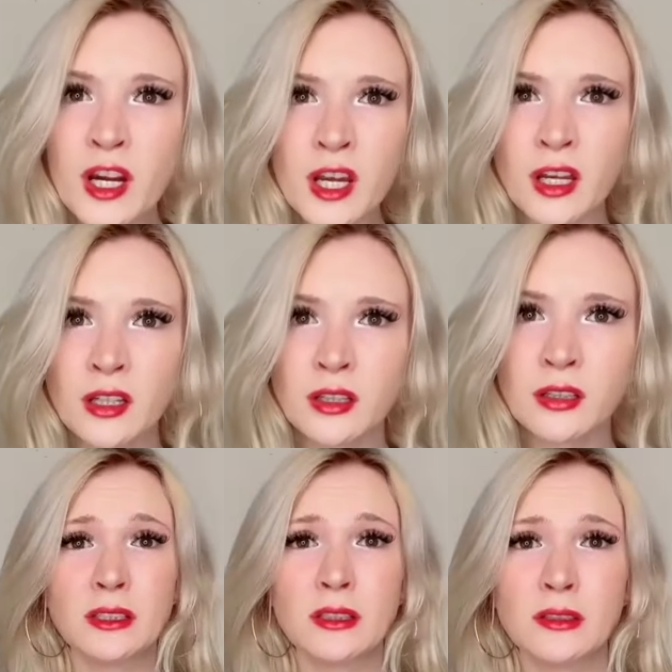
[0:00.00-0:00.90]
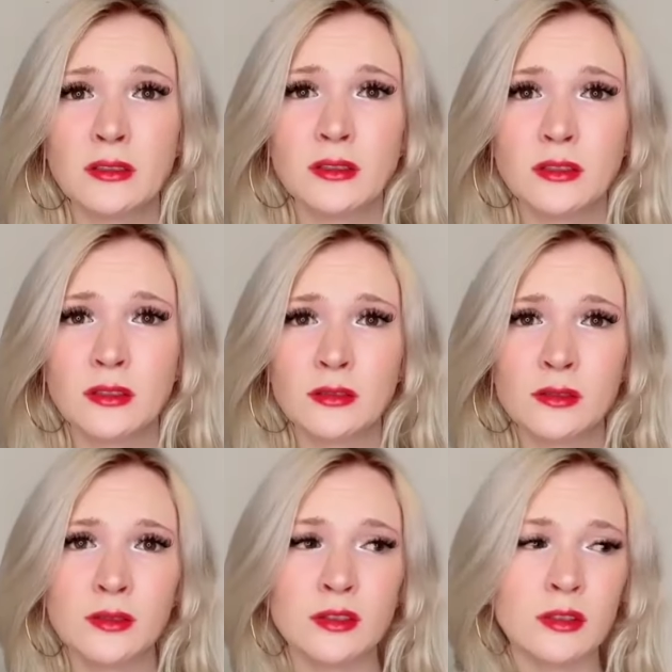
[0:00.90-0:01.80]
You're going to get- Brianna, what are you
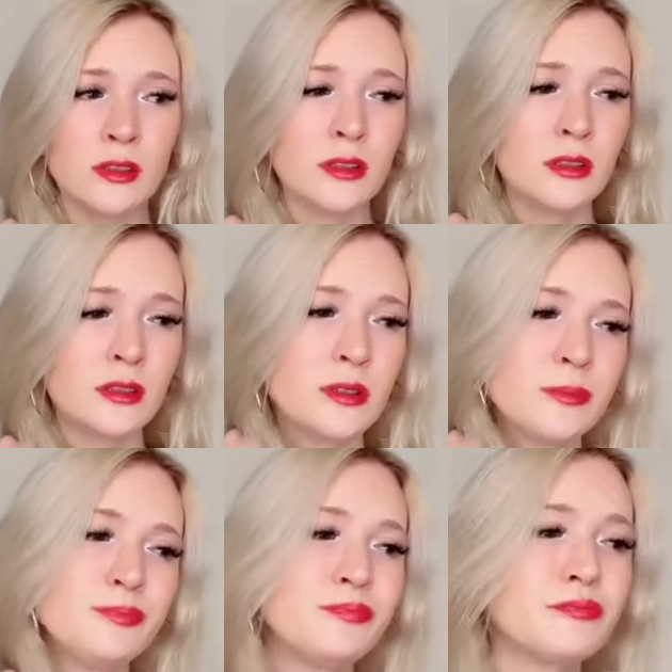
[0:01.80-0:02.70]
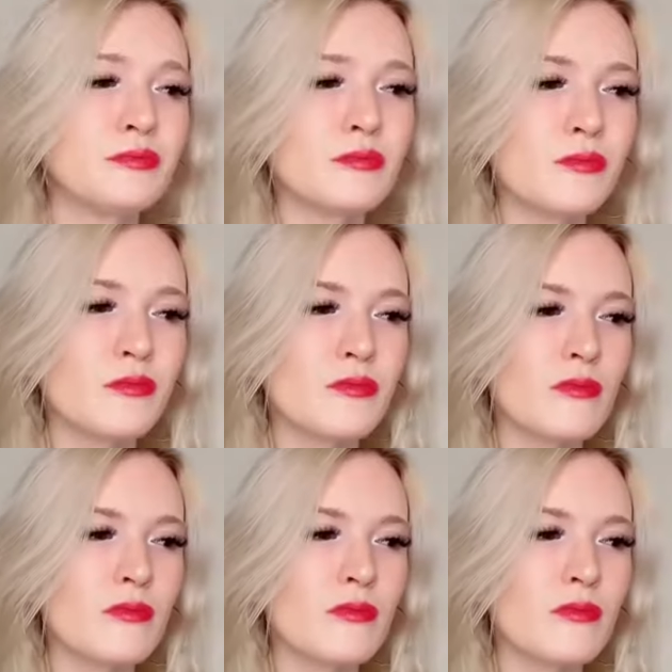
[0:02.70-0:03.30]
doing here? Get out of here now!